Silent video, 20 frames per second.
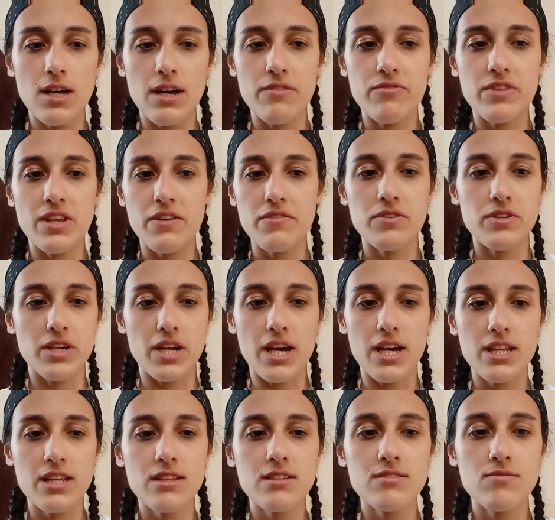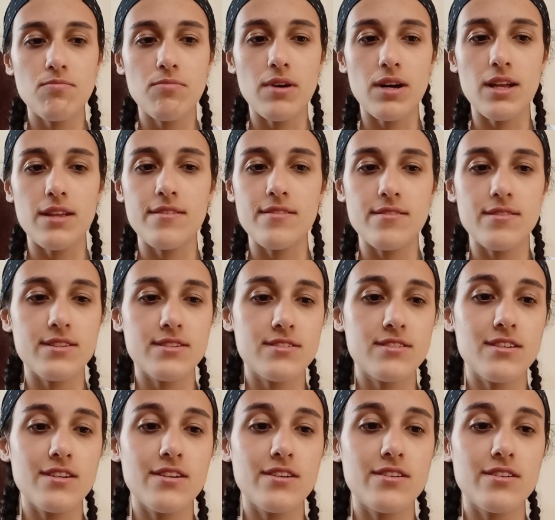I've never done it, but this
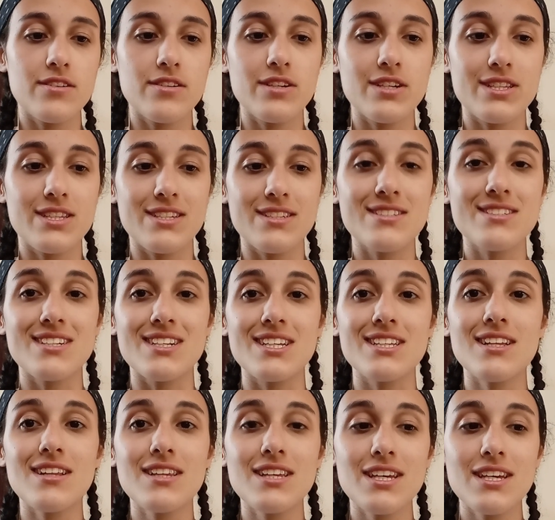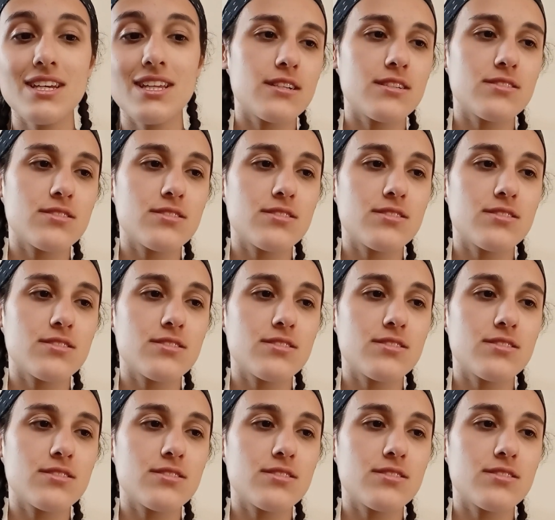year it is in Italy.